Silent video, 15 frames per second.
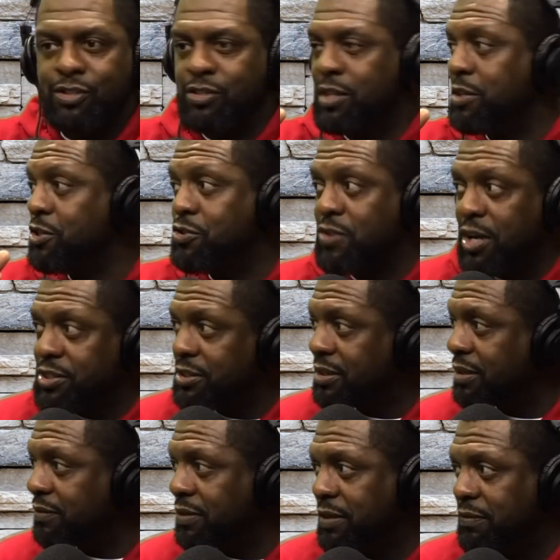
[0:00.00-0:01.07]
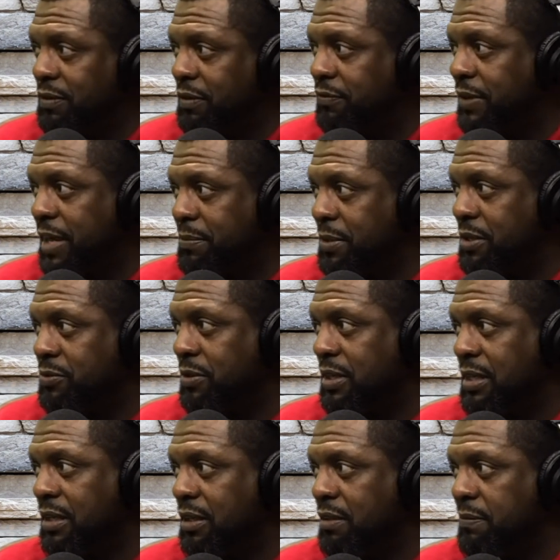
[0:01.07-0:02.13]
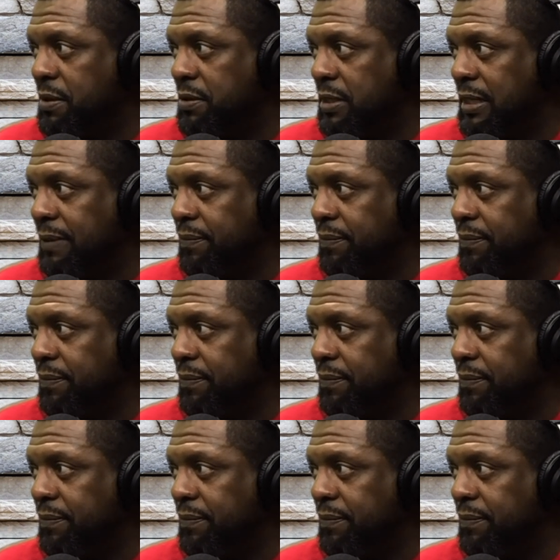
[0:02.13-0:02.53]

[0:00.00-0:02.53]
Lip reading: the destruction of families within the community